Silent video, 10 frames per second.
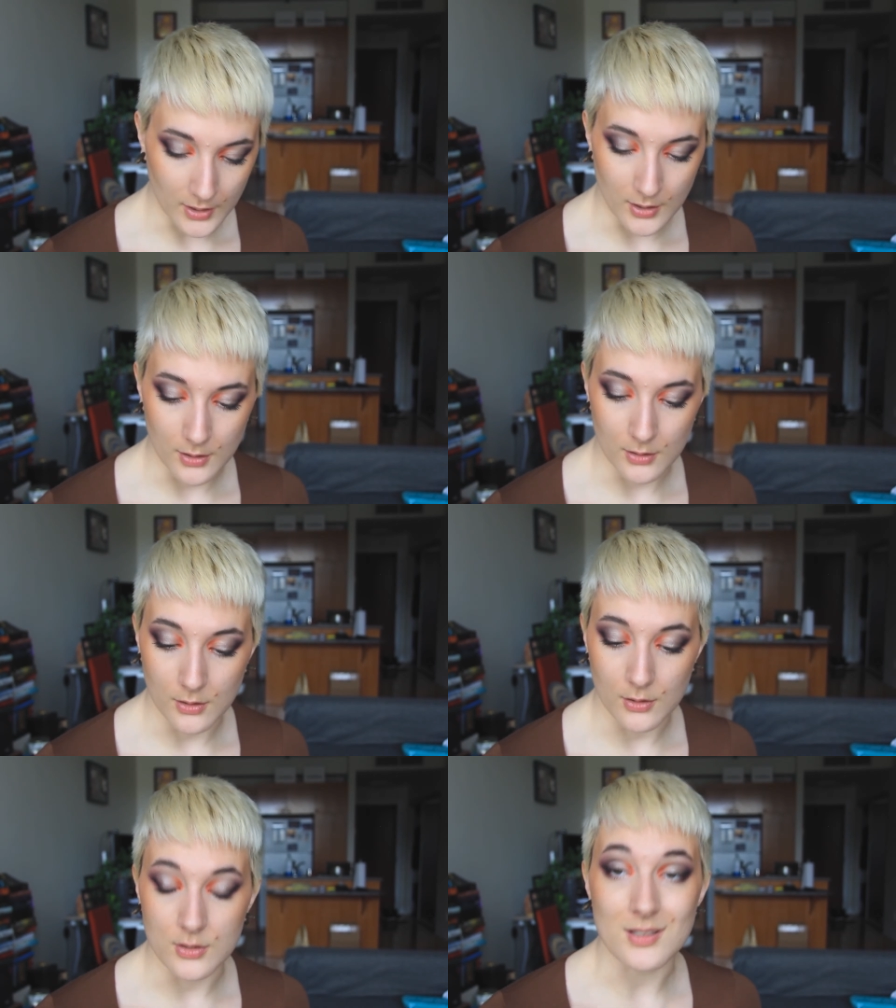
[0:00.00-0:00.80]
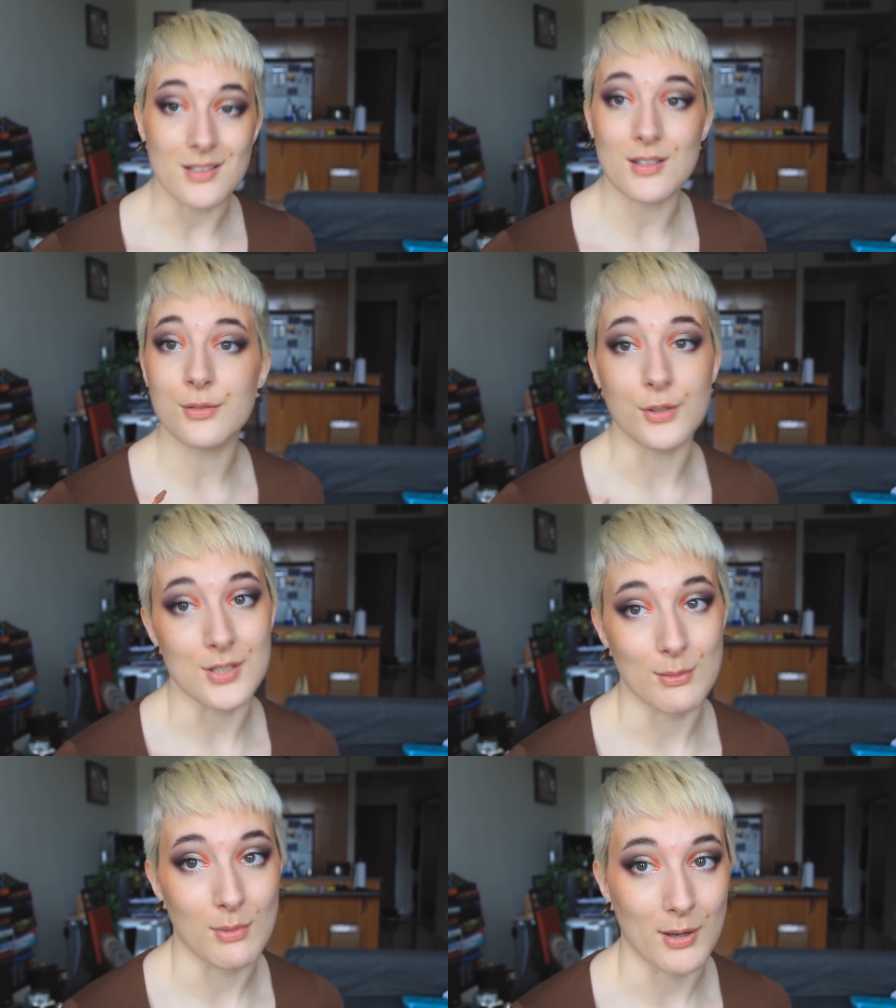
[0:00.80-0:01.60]
And this is the
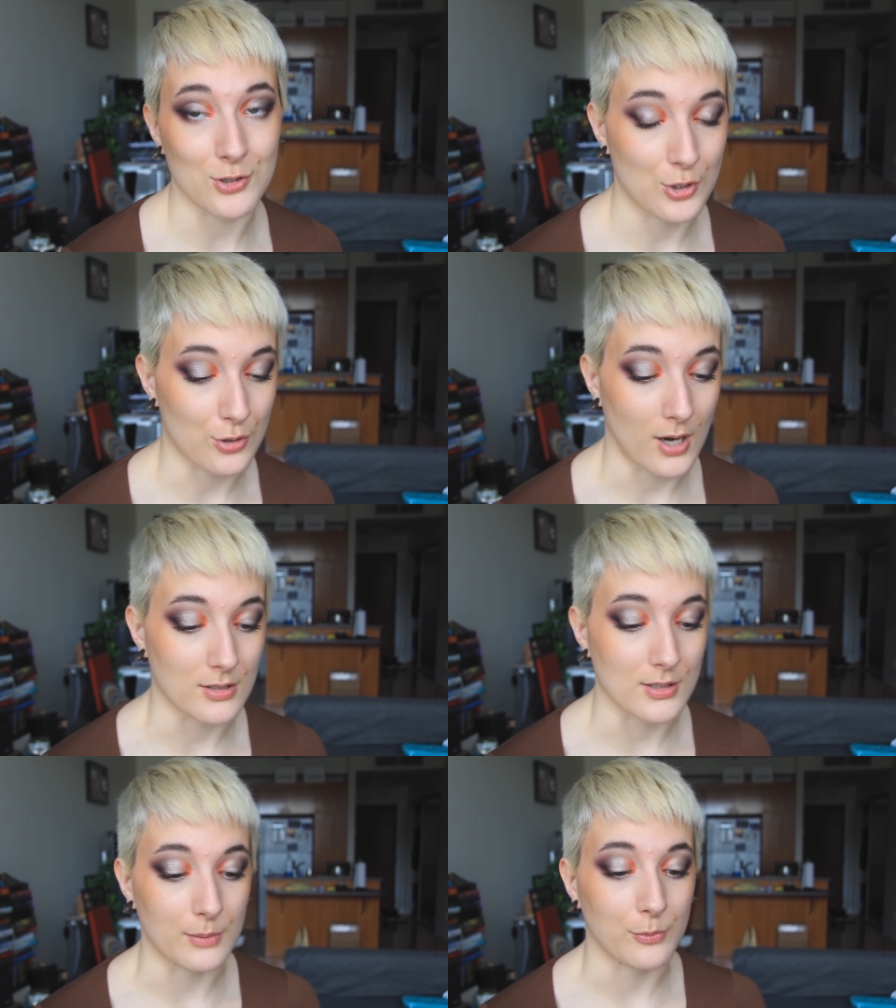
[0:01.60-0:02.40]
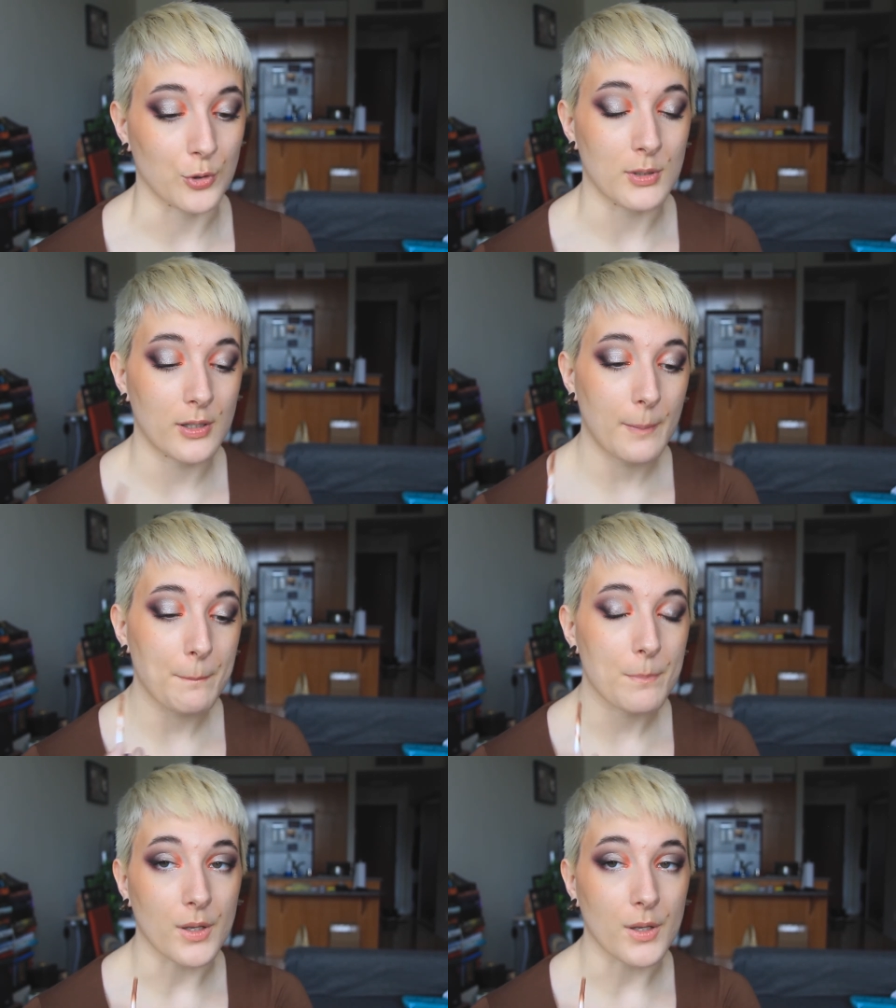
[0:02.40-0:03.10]
first time I'm actually trying this lip formula.